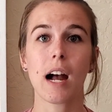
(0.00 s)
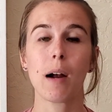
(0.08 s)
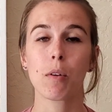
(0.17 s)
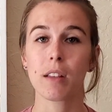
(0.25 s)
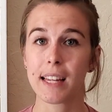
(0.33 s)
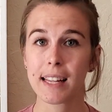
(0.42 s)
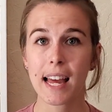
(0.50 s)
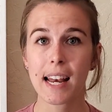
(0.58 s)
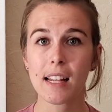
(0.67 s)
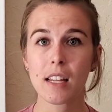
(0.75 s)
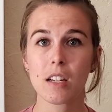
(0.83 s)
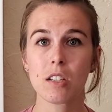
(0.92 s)
I will link that
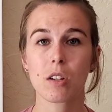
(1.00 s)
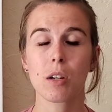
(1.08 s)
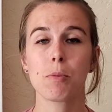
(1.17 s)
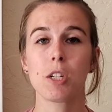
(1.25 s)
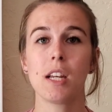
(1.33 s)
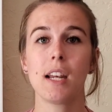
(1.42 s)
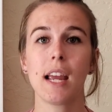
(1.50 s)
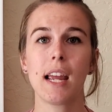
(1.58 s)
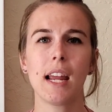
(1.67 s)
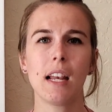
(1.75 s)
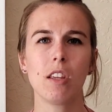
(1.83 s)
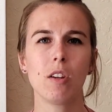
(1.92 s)
in the description
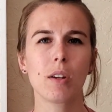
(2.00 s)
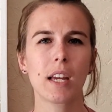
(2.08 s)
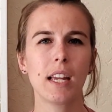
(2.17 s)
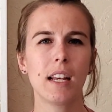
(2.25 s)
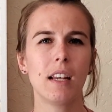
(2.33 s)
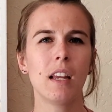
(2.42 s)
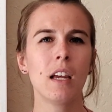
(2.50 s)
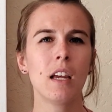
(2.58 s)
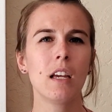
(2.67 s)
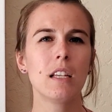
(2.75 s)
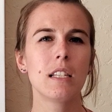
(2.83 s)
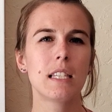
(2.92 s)
and you can
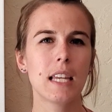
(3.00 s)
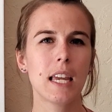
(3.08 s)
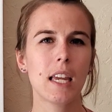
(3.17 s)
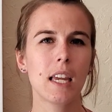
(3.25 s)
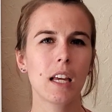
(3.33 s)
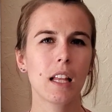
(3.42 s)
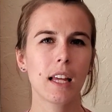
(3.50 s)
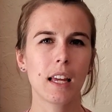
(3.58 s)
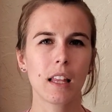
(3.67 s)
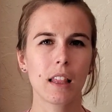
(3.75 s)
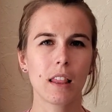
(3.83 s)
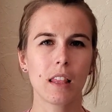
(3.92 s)
see
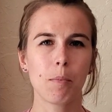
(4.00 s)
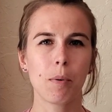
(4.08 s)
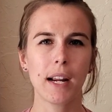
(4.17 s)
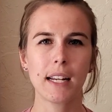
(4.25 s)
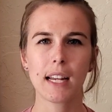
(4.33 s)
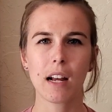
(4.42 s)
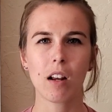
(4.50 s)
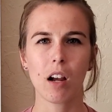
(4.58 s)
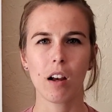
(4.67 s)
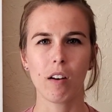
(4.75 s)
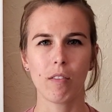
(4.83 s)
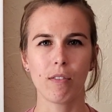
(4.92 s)
like the breakdown
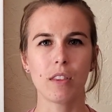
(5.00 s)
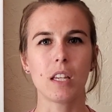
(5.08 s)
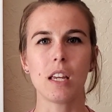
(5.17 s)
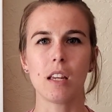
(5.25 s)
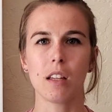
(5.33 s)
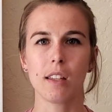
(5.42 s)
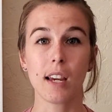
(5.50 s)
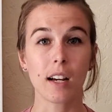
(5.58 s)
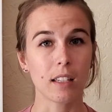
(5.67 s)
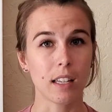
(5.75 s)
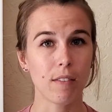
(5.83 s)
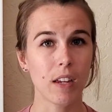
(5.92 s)
of the Young
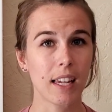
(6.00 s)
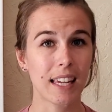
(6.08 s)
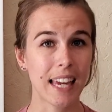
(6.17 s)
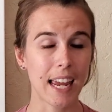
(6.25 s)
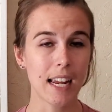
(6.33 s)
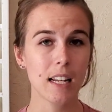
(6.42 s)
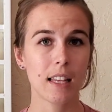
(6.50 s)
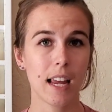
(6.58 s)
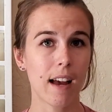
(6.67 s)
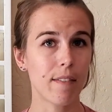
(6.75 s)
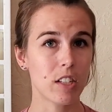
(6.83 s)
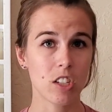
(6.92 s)
Living kit. They
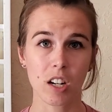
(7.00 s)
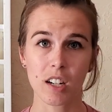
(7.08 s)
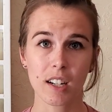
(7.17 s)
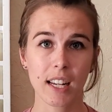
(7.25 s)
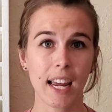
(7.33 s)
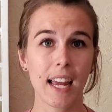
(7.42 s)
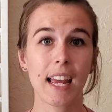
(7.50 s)
have a starter kit.